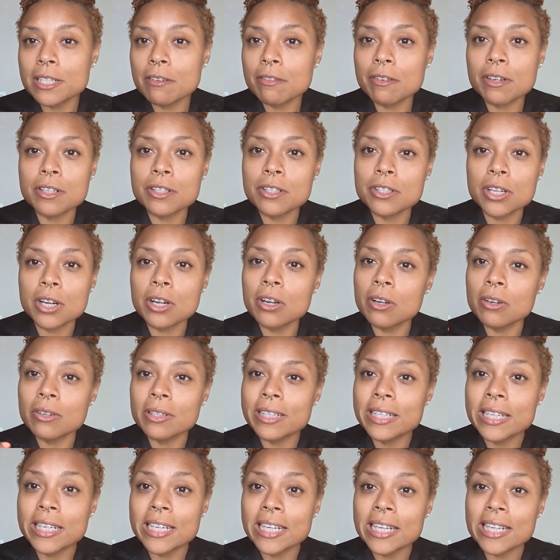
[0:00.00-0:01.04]
of concern
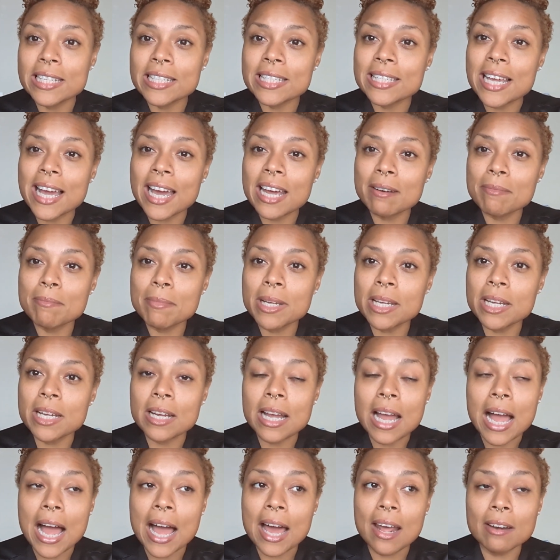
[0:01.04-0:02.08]
get inside of me.
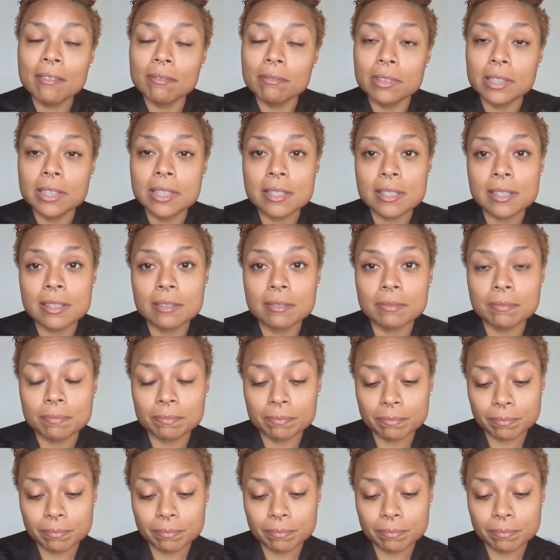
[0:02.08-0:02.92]
I listen.